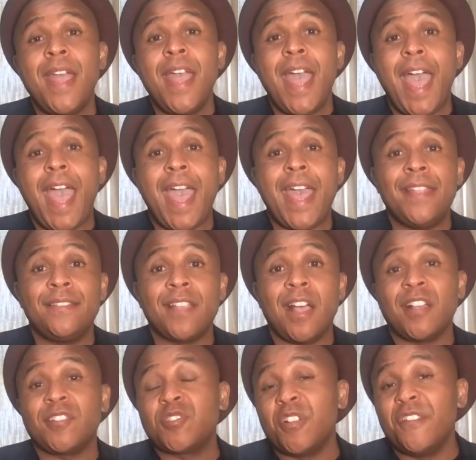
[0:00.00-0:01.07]
and uh,
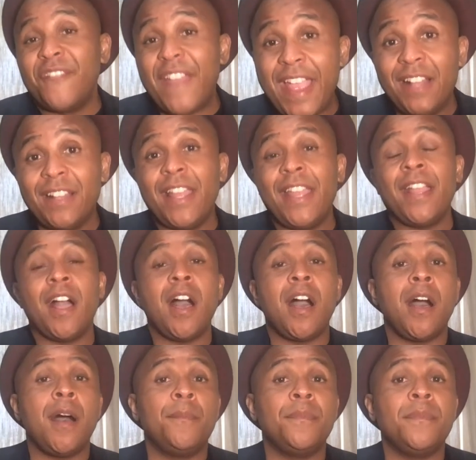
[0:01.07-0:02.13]
surveilling
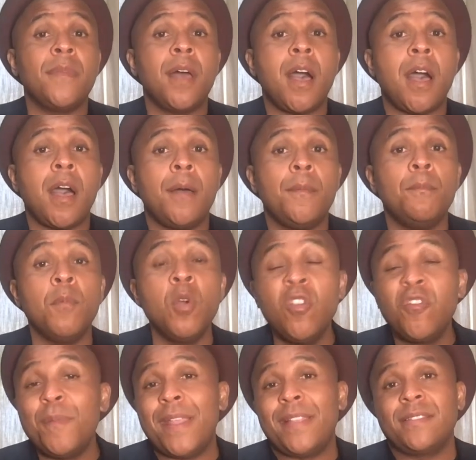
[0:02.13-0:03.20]
um, uh,
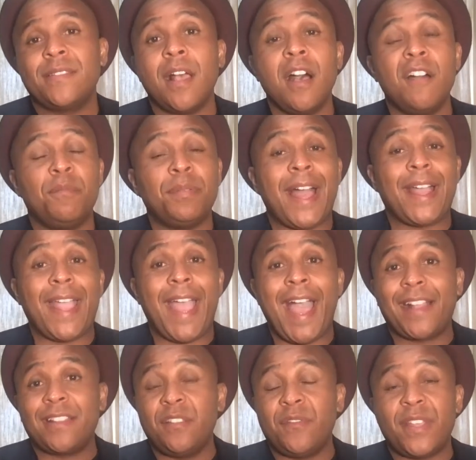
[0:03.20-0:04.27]
movements of Black
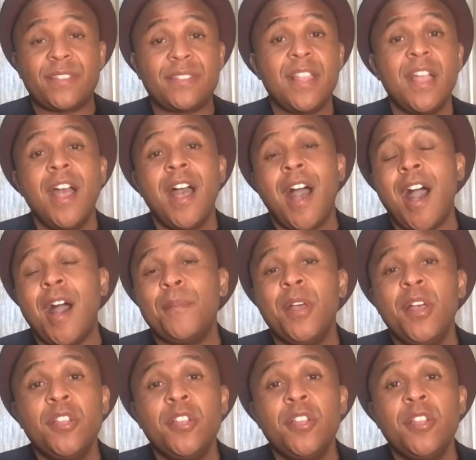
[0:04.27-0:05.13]
activists um,